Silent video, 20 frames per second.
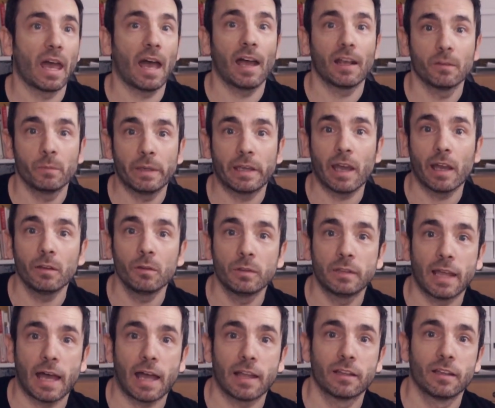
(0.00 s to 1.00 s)
And we can do
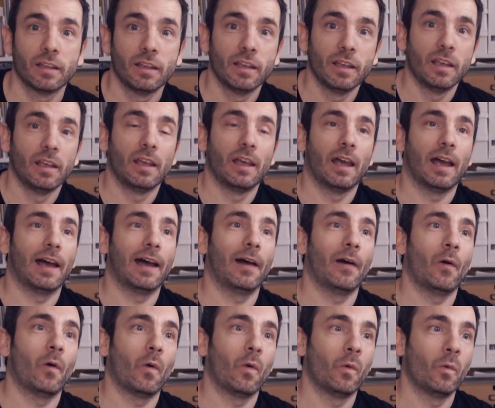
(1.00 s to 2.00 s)
that
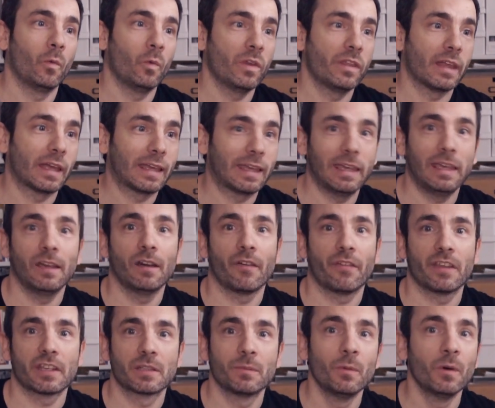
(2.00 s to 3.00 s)
with the king of
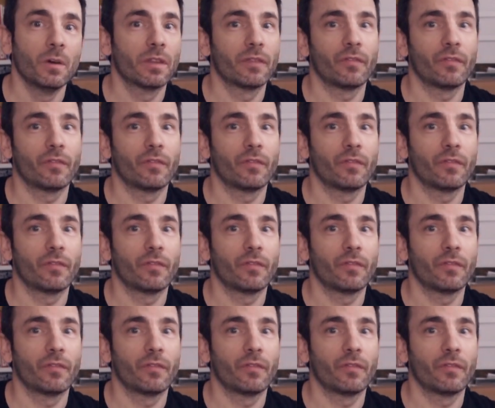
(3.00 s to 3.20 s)
the smooth